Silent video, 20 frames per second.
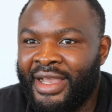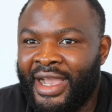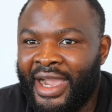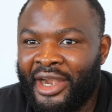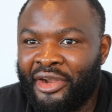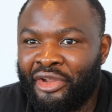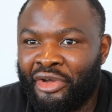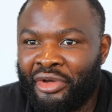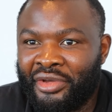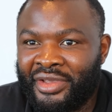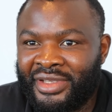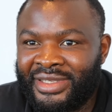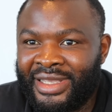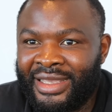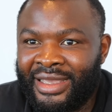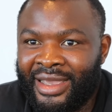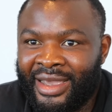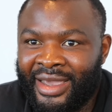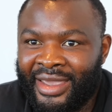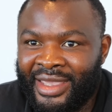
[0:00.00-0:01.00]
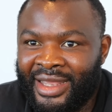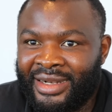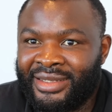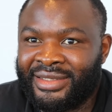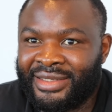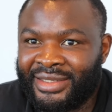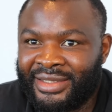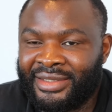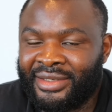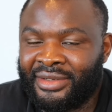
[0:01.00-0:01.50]
I know it's a real
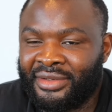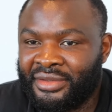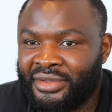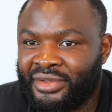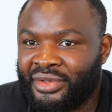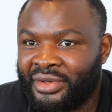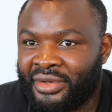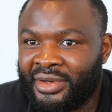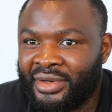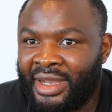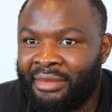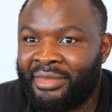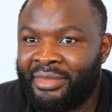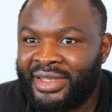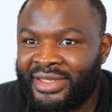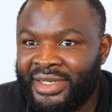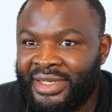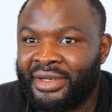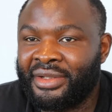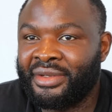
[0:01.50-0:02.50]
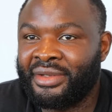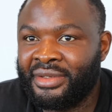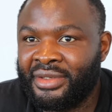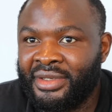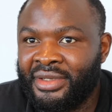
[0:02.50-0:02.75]
season, so ambassador.